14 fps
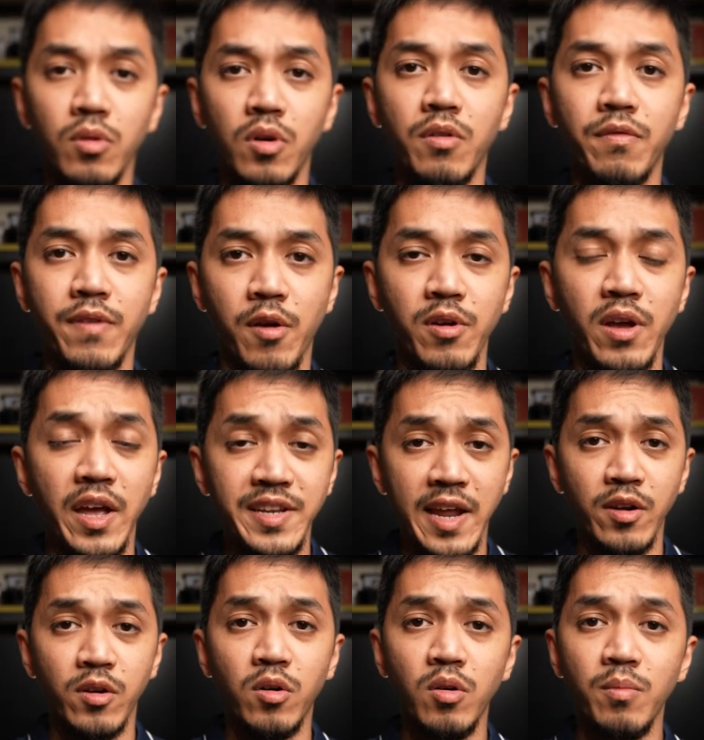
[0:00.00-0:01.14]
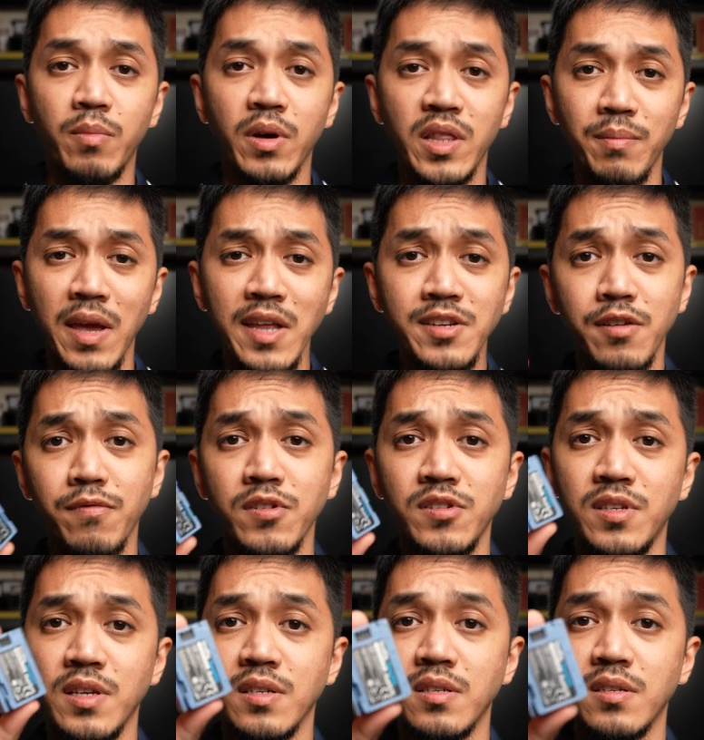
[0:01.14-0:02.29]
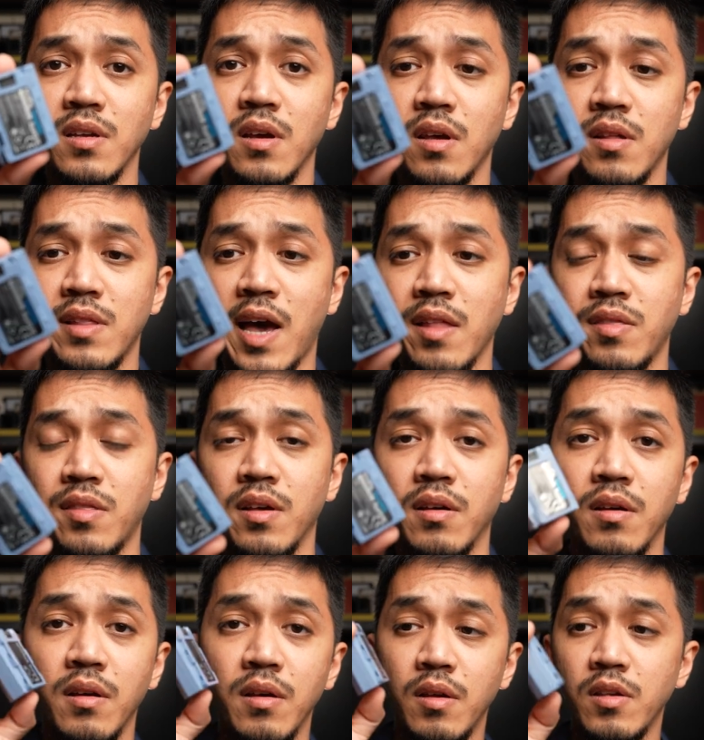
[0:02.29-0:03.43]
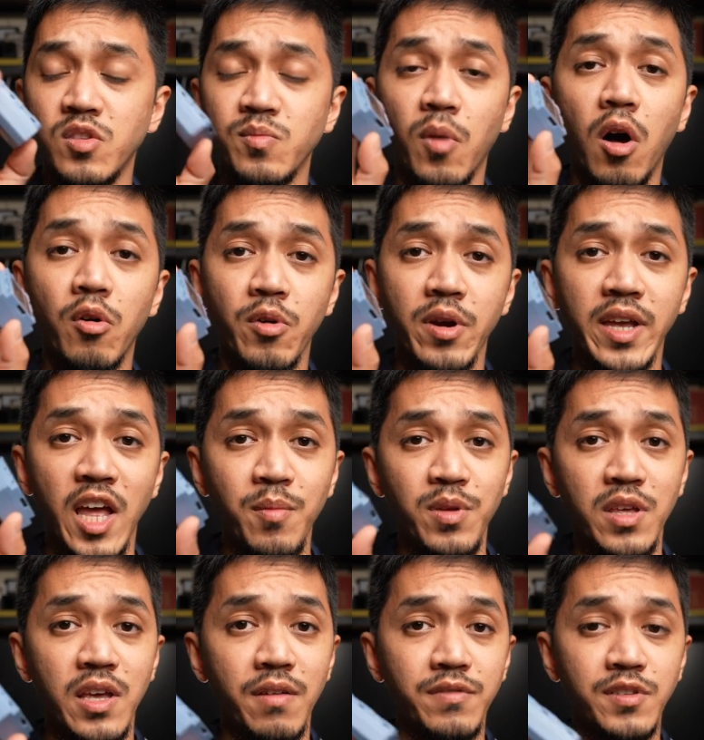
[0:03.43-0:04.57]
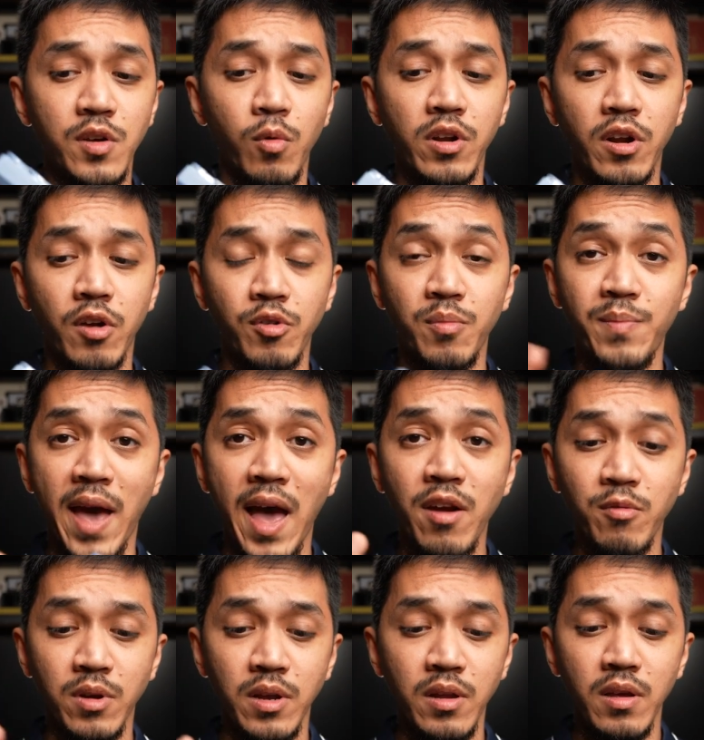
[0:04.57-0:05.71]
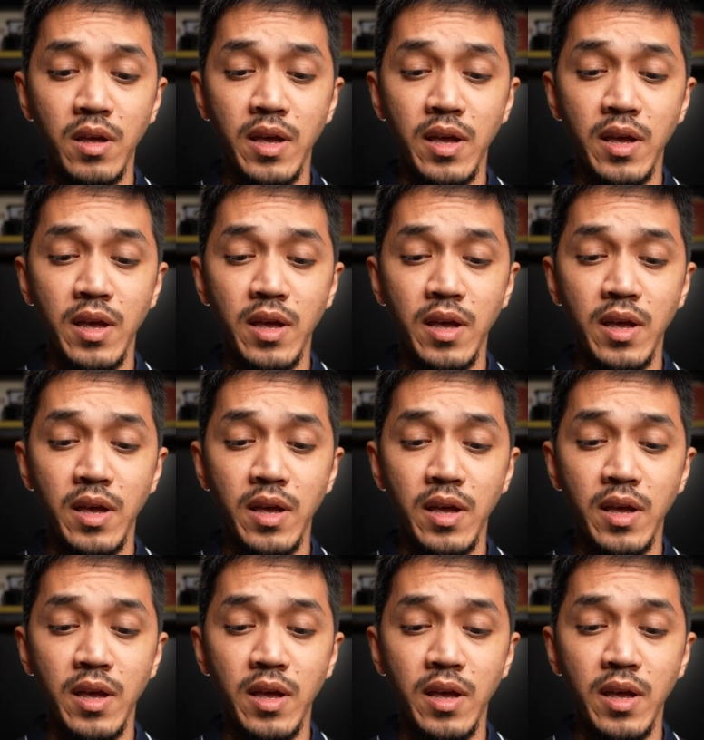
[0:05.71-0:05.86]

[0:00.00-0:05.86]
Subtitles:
look very identical, but the main difference is that the Smallrig NP-FZ100 battery